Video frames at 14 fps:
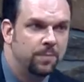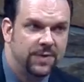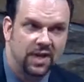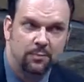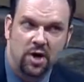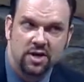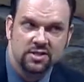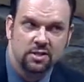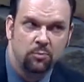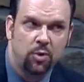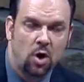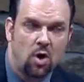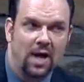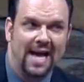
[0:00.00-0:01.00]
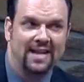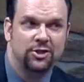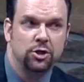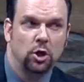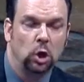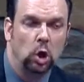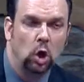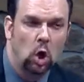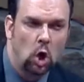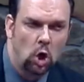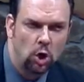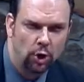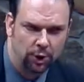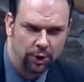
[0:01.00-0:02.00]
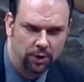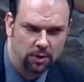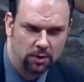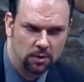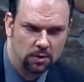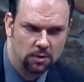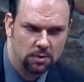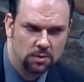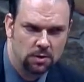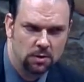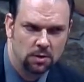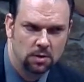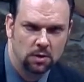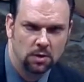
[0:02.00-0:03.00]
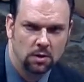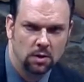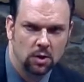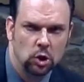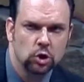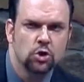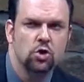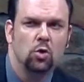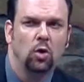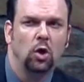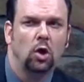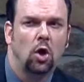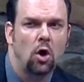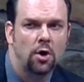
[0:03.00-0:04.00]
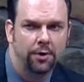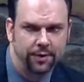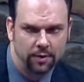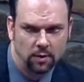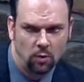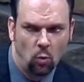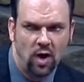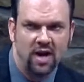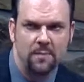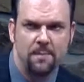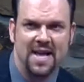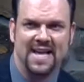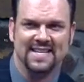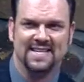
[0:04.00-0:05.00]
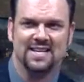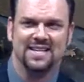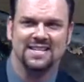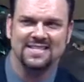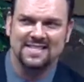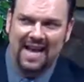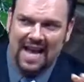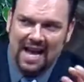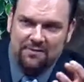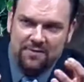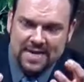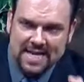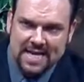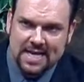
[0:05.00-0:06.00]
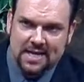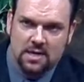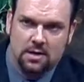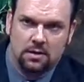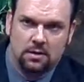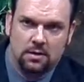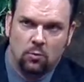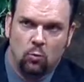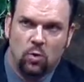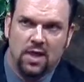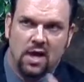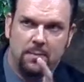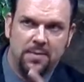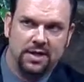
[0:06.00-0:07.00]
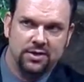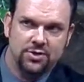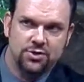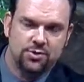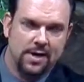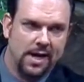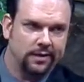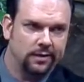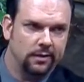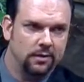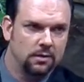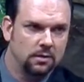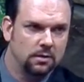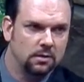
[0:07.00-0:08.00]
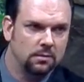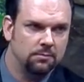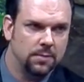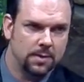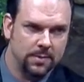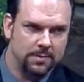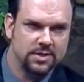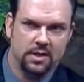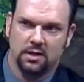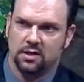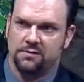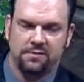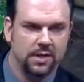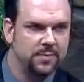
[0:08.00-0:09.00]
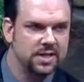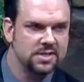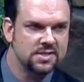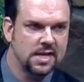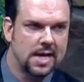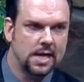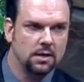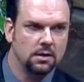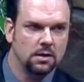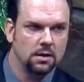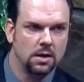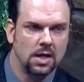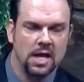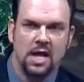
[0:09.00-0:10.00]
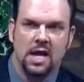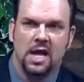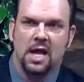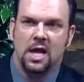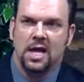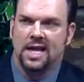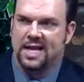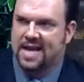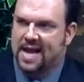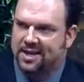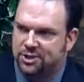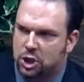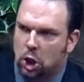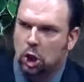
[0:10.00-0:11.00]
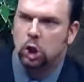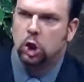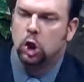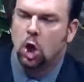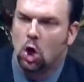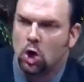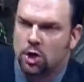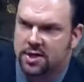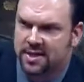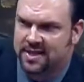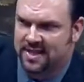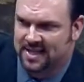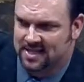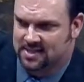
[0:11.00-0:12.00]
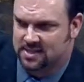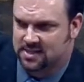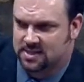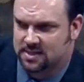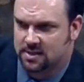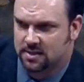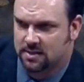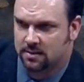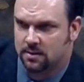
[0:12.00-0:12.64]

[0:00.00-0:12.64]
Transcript: The Apostle Paul had to learn to learn what it meant to have need without being distracted. Remember him telling the Philippians that? He had to learn this.